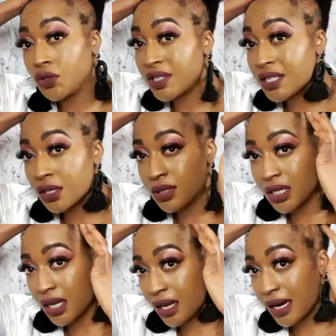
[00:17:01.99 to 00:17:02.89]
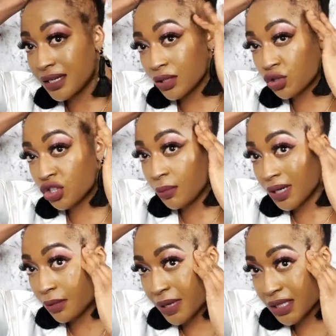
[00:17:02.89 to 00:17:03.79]
you can still see that like little
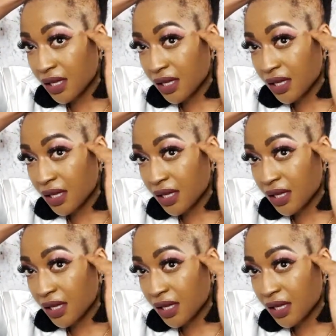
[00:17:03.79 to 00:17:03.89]
stubbly bits.